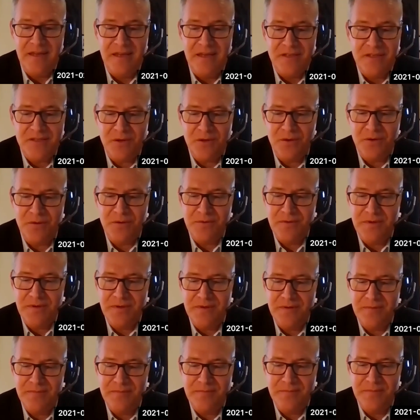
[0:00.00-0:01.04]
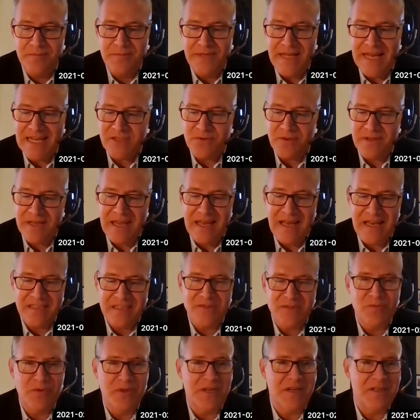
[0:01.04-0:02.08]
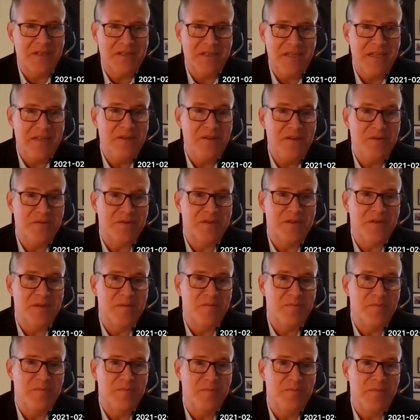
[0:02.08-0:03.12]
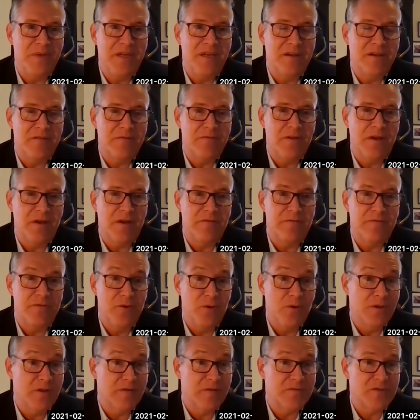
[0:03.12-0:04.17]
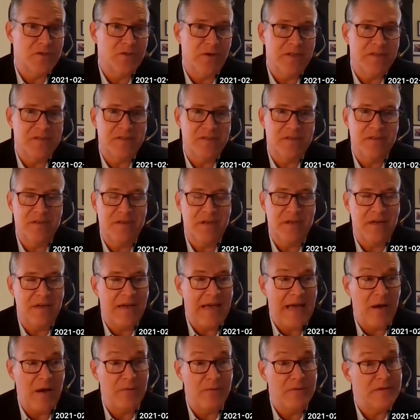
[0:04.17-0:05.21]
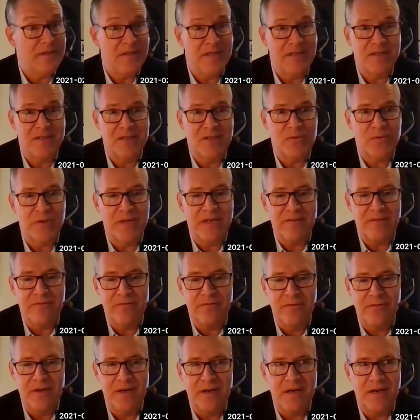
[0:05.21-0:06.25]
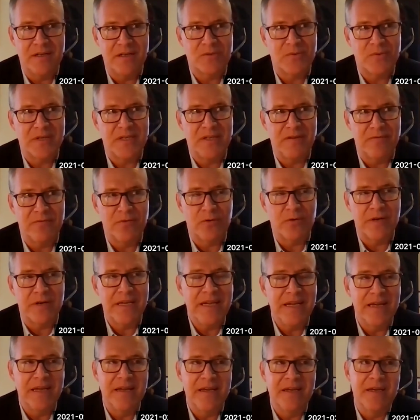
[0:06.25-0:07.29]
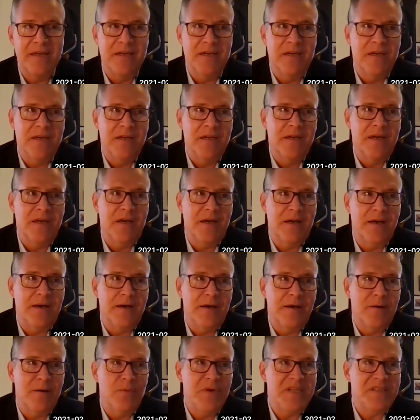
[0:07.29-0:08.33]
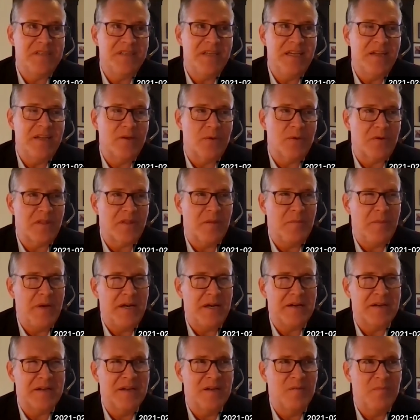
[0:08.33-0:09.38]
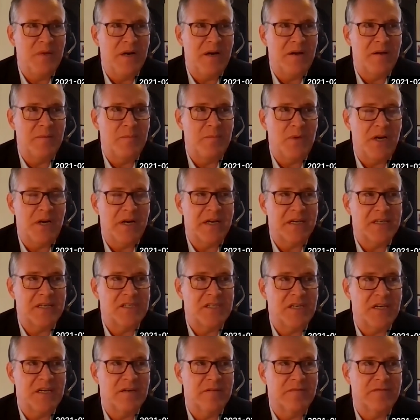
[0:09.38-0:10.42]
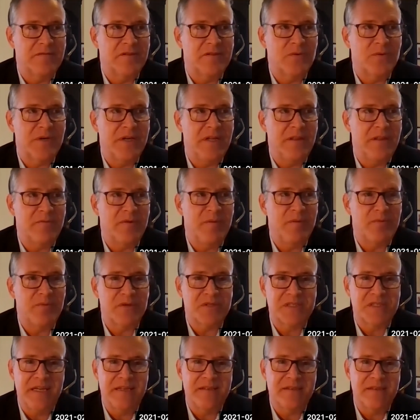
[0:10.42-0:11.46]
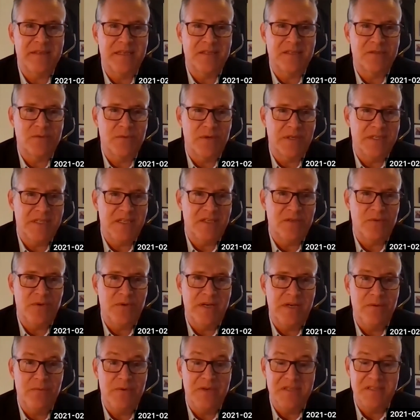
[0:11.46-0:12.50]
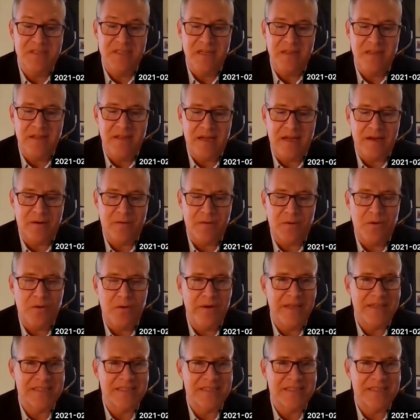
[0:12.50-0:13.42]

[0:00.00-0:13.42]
So natural gas will continue to be a fuel of choice out into 2040. We see in North America about a market share of 23% in 2020. We see that growing